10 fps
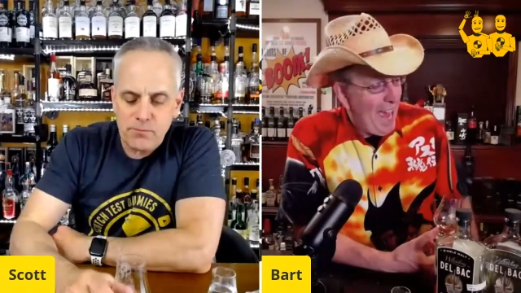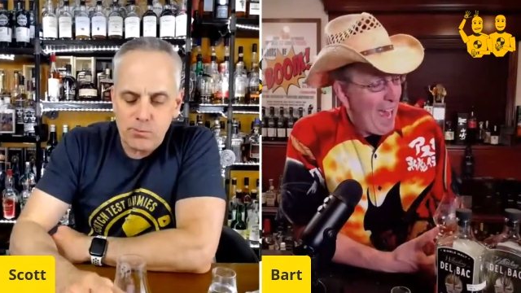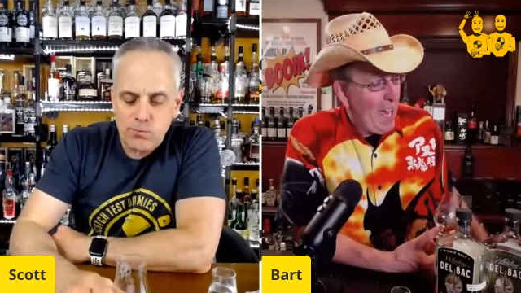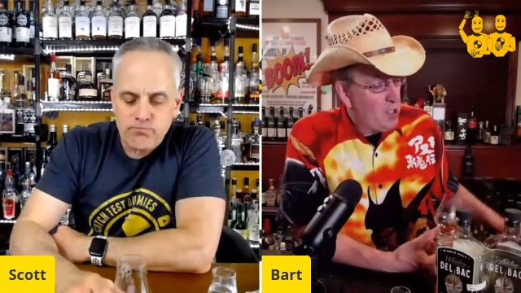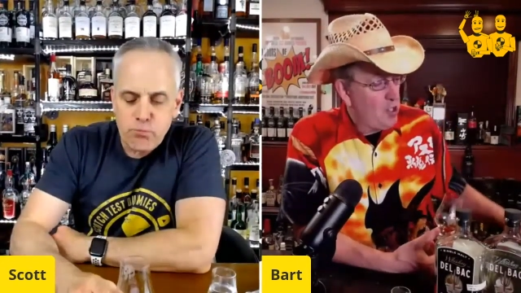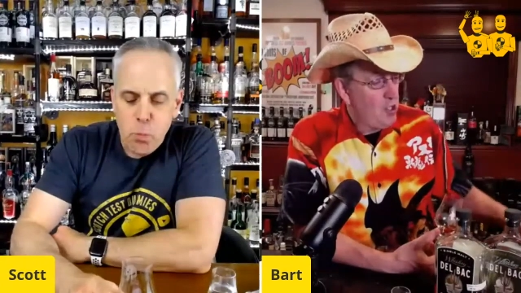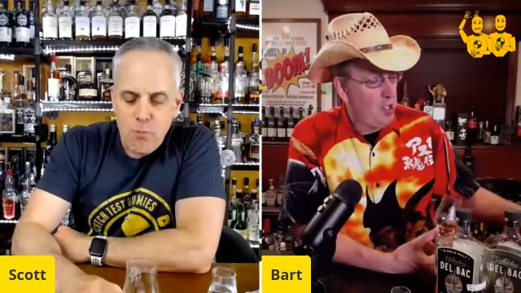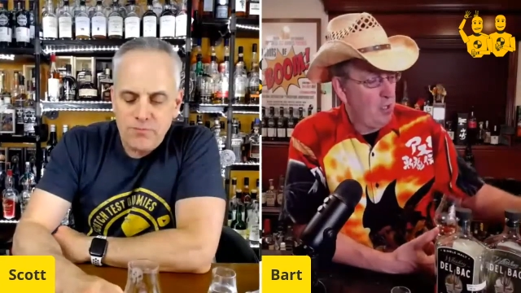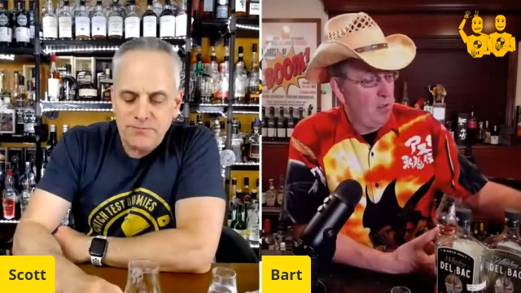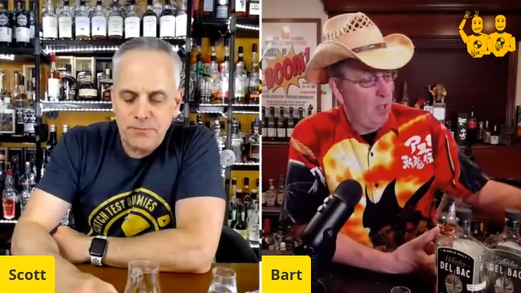
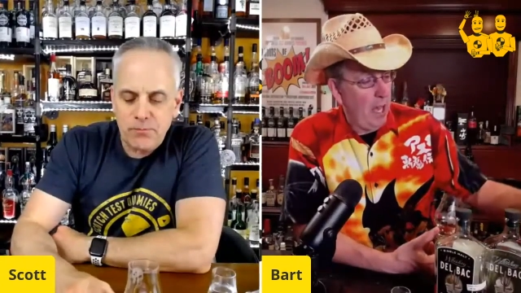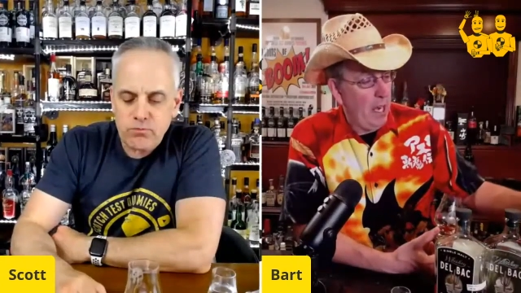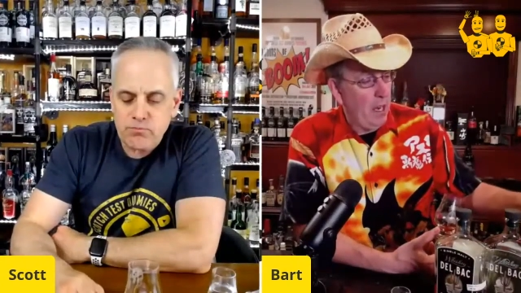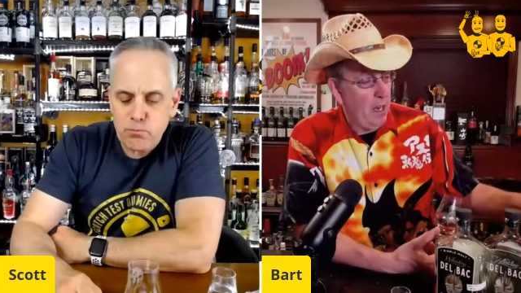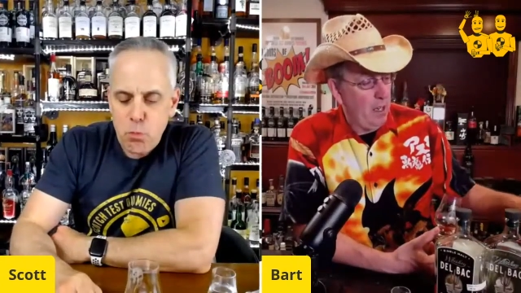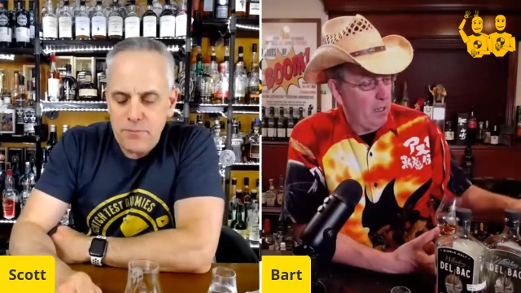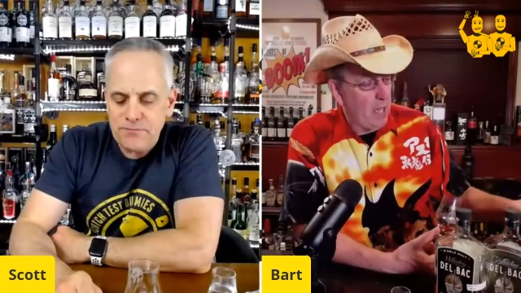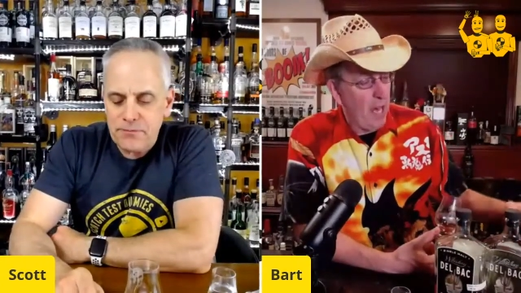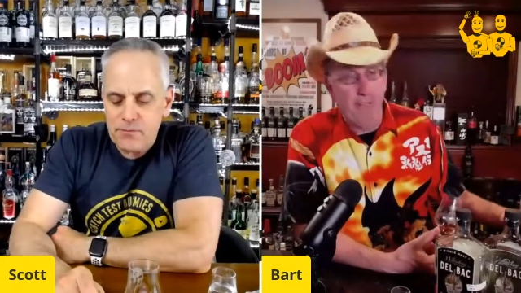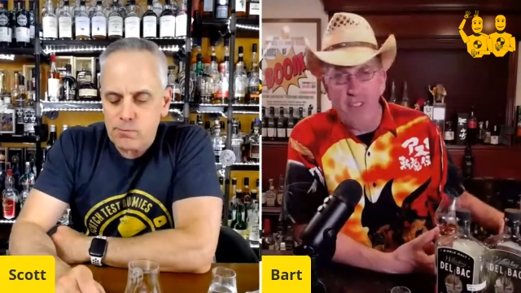Speaker 1: ash, and it
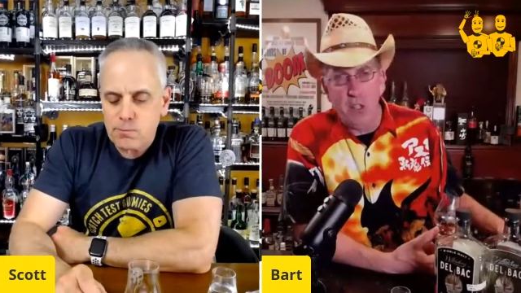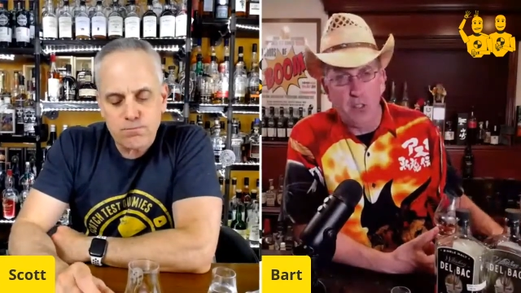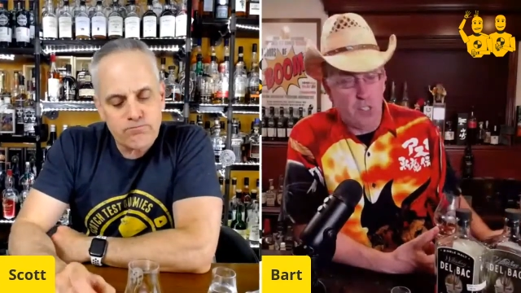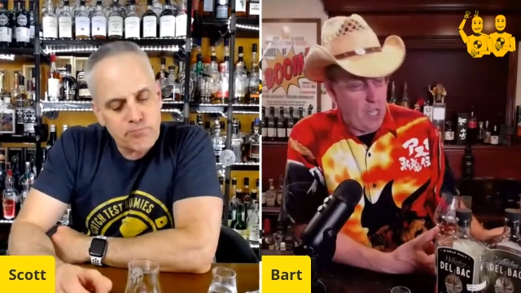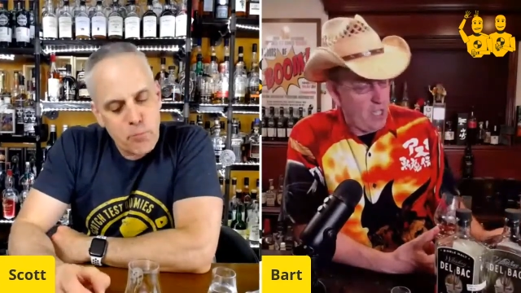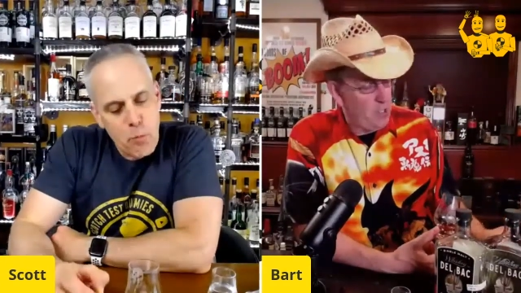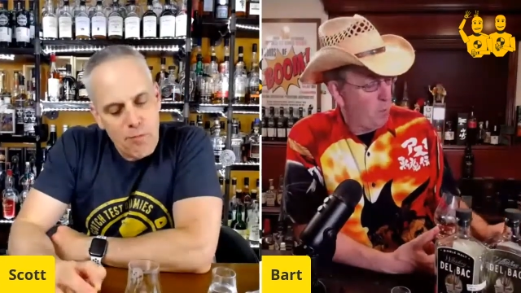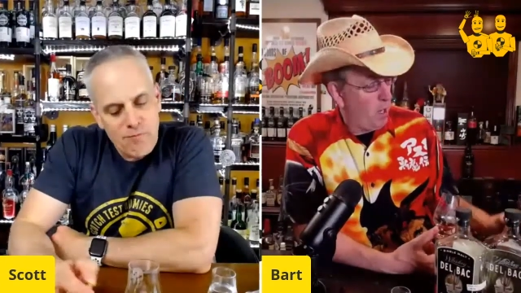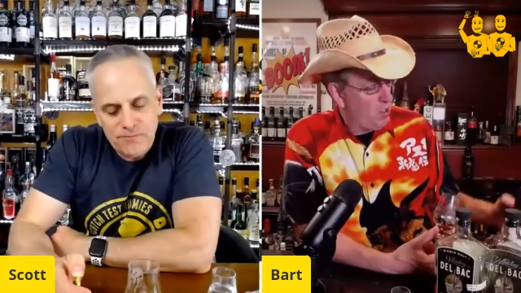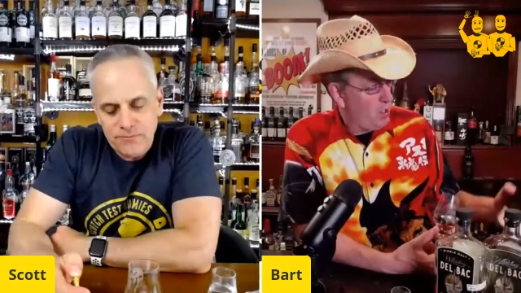kind of feels
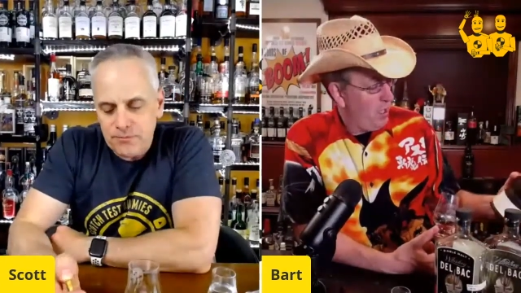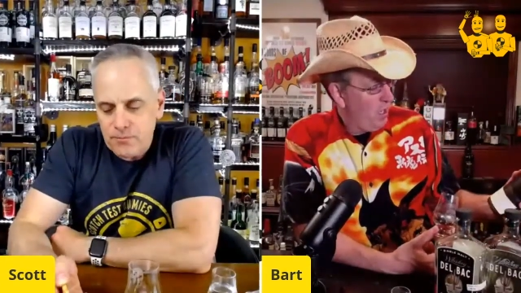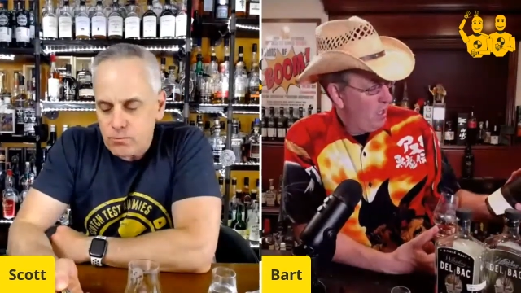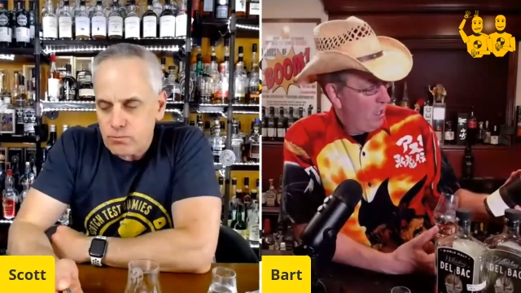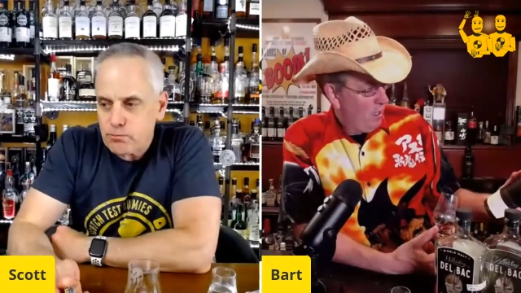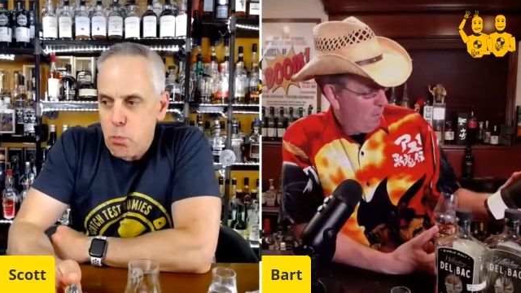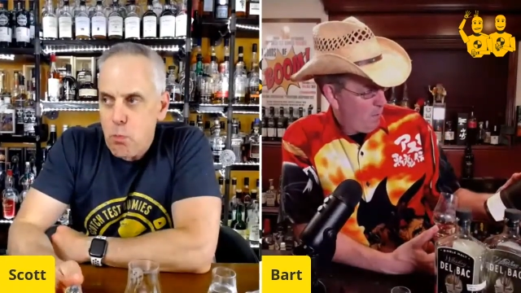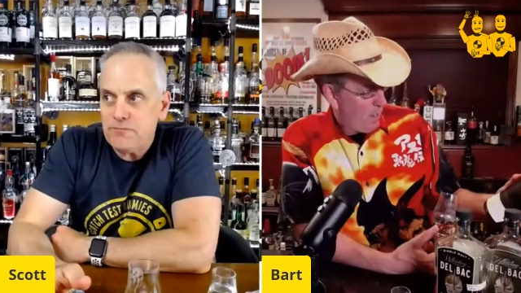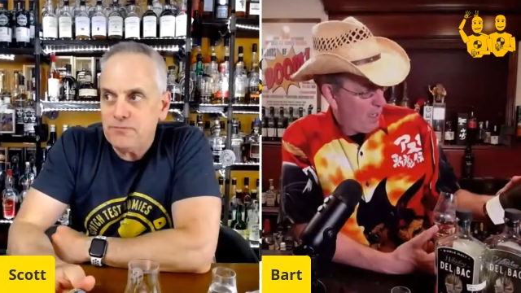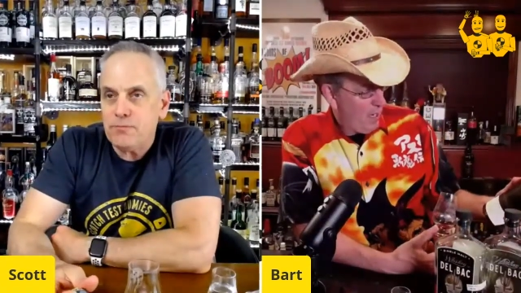sagebrushy,
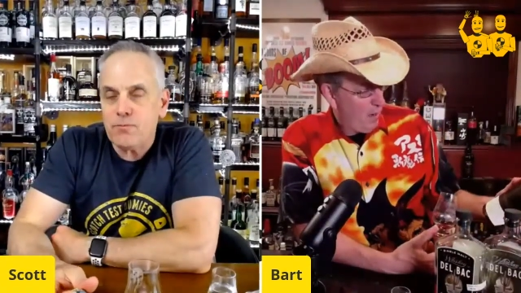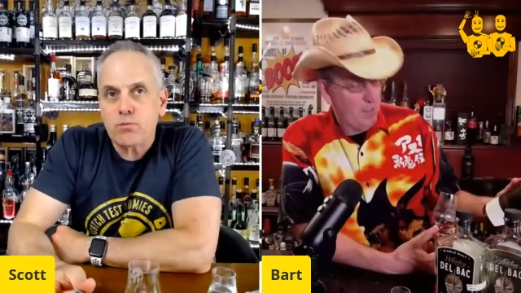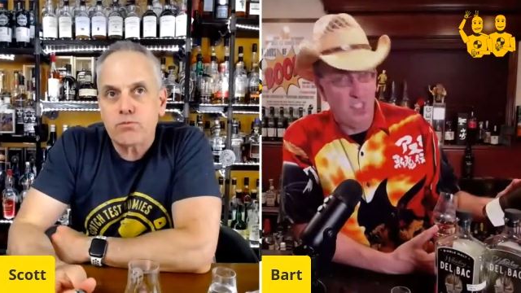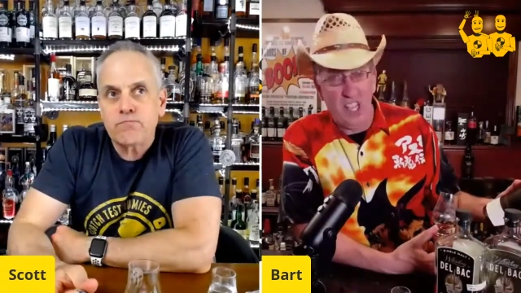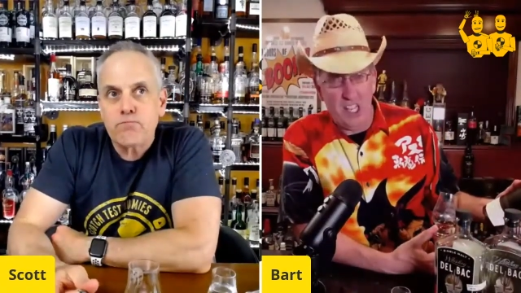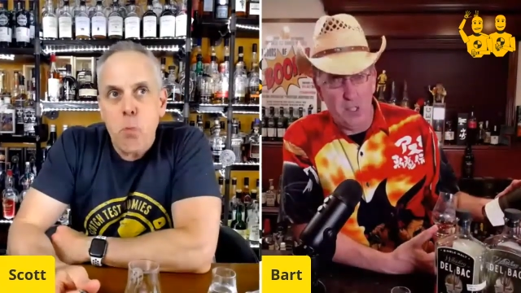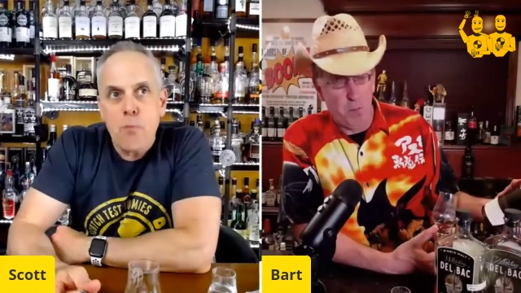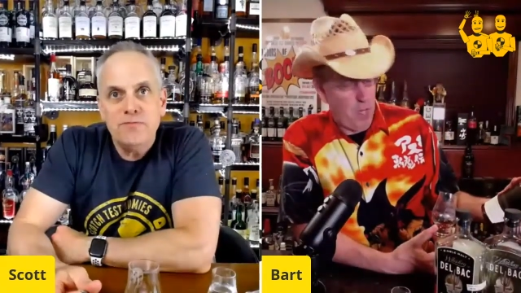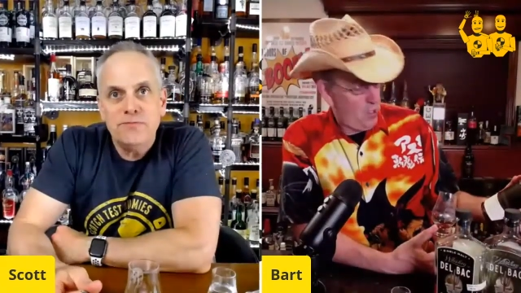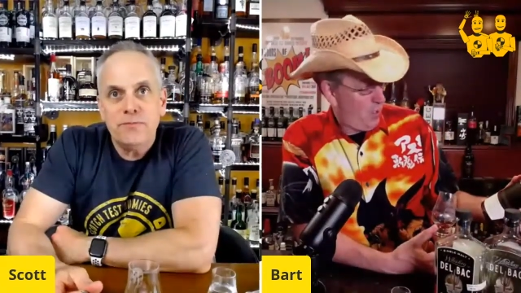but again,
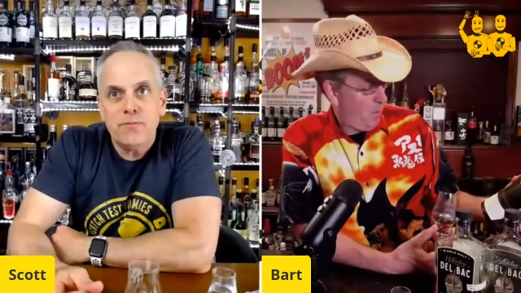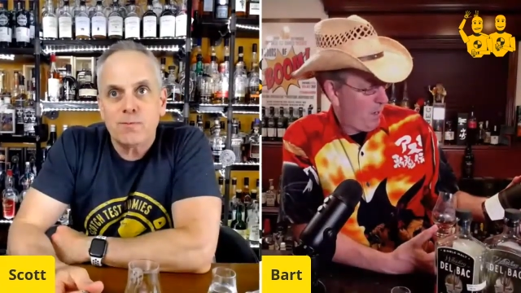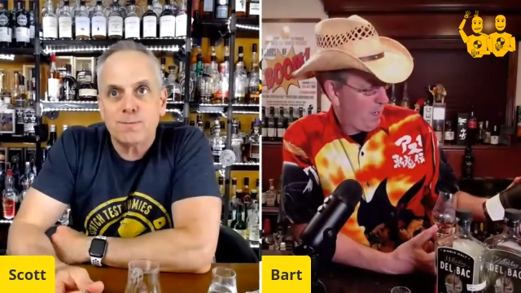sagebrushy. But